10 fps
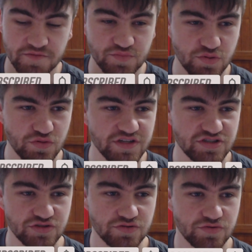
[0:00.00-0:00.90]
Pretty
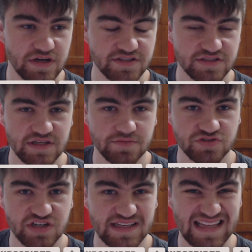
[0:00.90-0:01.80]
sure I just double
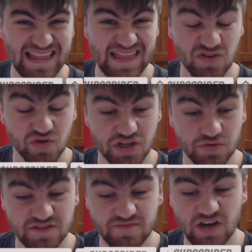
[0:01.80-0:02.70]
checked and the audio
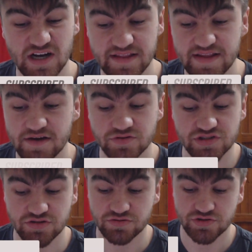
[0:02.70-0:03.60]
is fine now,
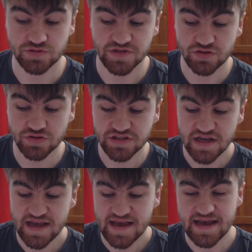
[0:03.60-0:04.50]
so should be good.
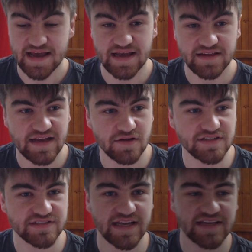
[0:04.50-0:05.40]
And now
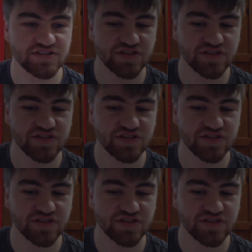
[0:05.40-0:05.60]
let's get into the